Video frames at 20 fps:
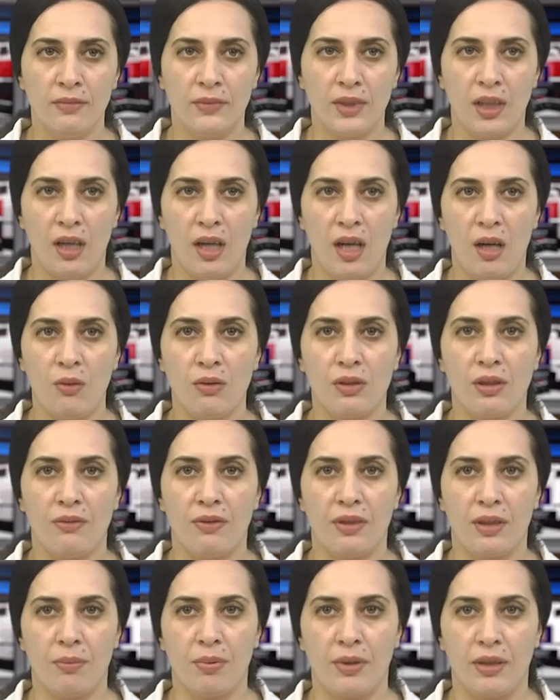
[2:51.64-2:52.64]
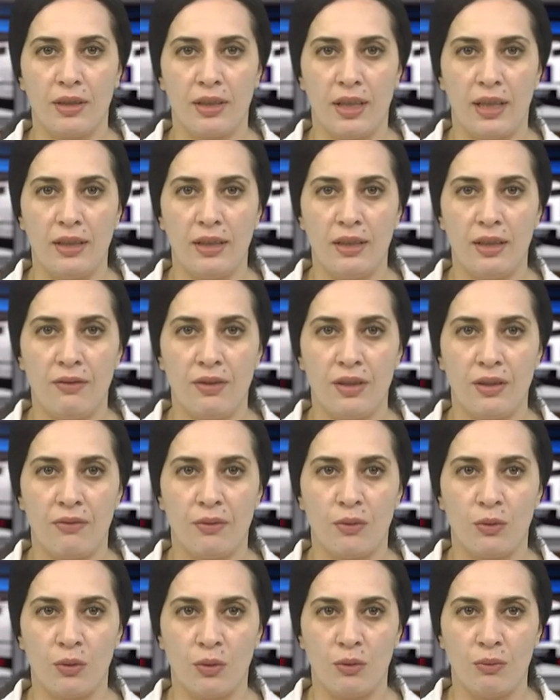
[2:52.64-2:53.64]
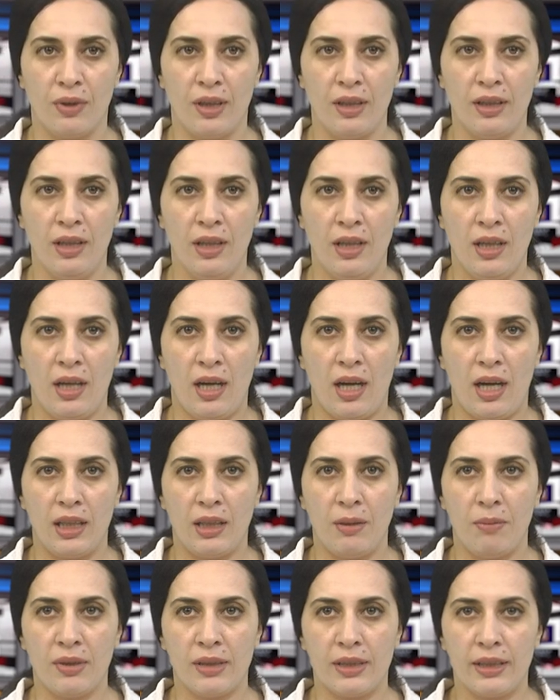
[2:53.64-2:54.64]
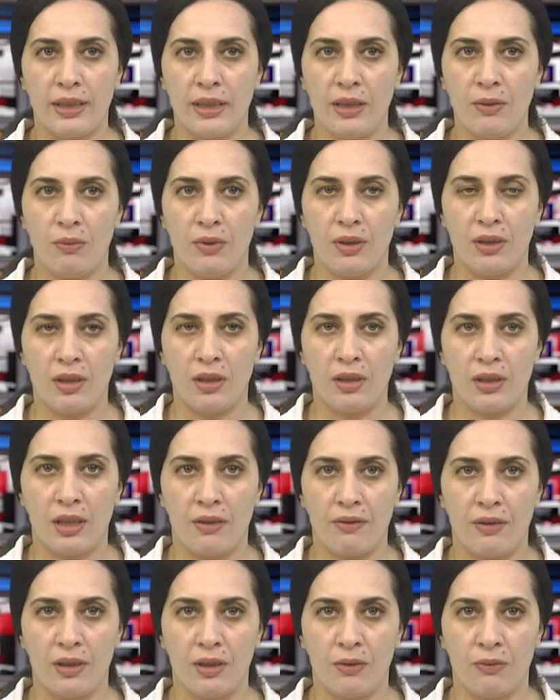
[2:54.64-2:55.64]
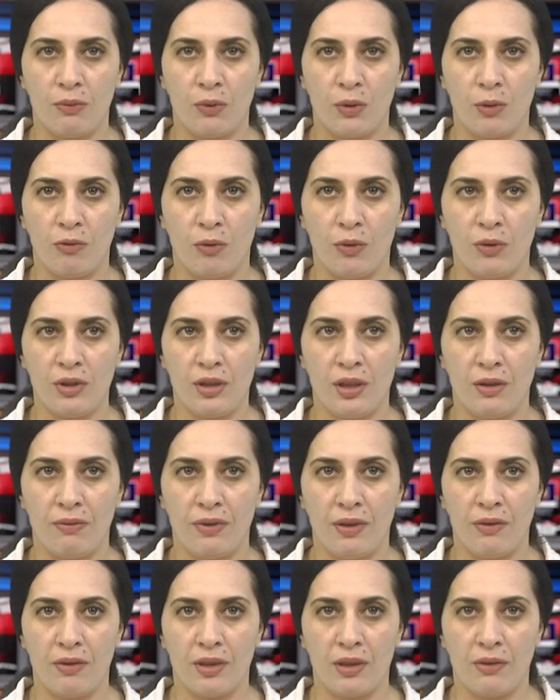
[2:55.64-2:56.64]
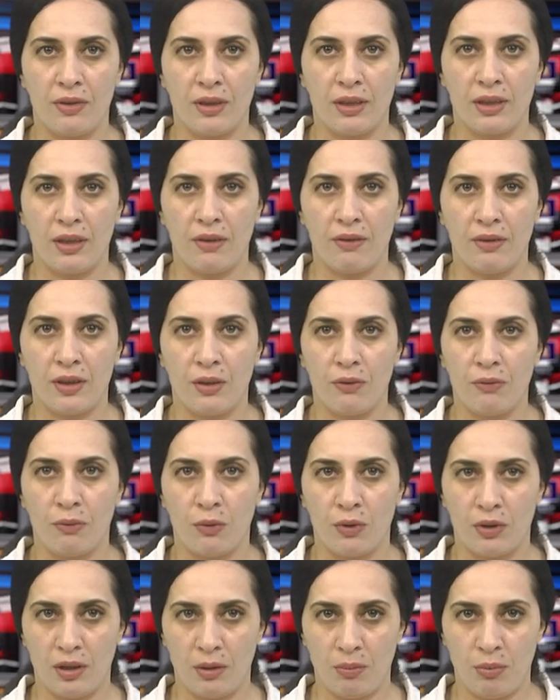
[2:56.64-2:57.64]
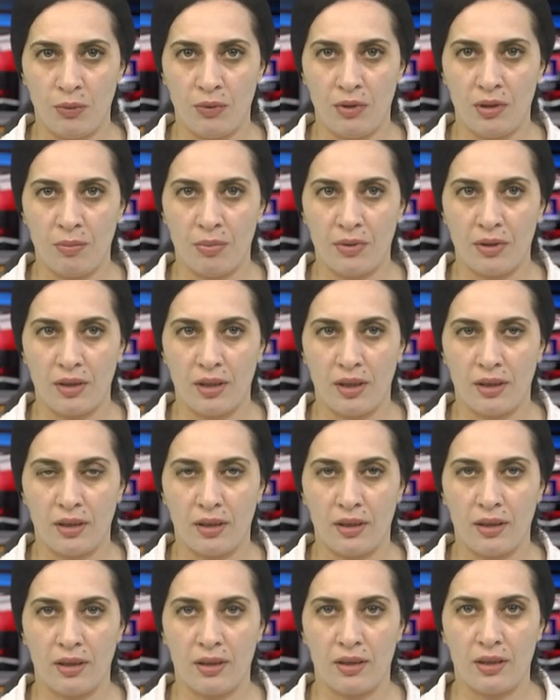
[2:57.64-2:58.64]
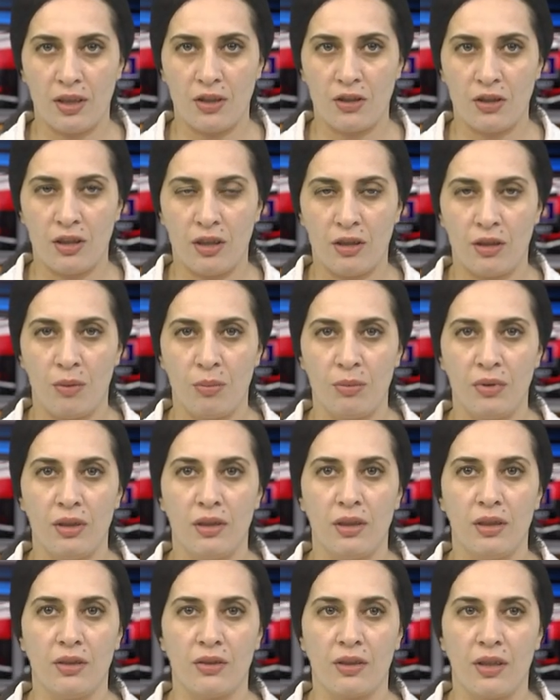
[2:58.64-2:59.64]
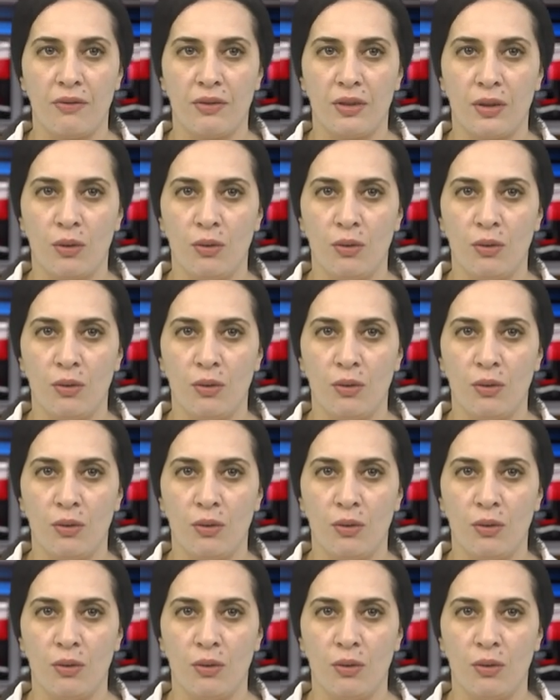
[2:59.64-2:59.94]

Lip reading: The House of Representatives of Uruguay, unanimously with 74 votes in favor of the 74 deputies present at the session, adopted the draft